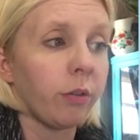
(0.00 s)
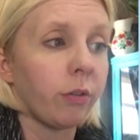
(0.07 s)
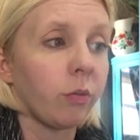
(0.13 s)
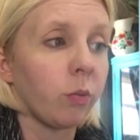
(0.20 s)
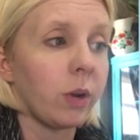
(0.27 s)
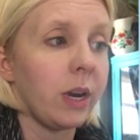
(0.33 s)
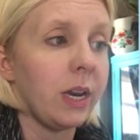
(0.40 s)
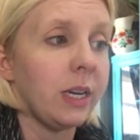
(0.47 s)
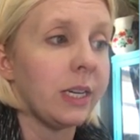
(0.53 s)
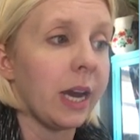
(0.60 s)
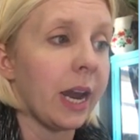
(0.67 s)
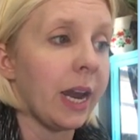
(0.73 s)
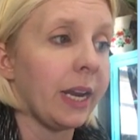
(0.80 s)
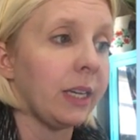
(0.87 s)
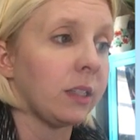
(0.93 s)
three
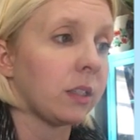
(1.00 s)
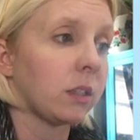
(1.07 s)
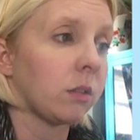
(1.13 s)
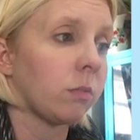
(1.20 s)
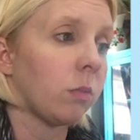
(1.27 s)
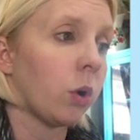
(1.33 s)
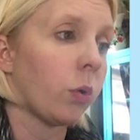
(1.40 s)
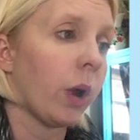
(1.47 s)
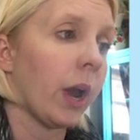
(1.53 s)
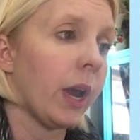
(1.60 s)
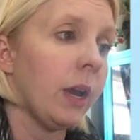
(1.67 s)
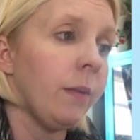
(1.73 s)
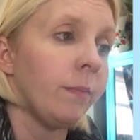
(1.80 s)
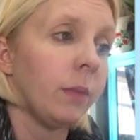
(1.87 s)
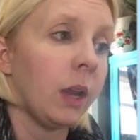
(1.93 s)
days
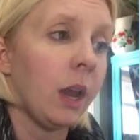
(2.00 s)
okay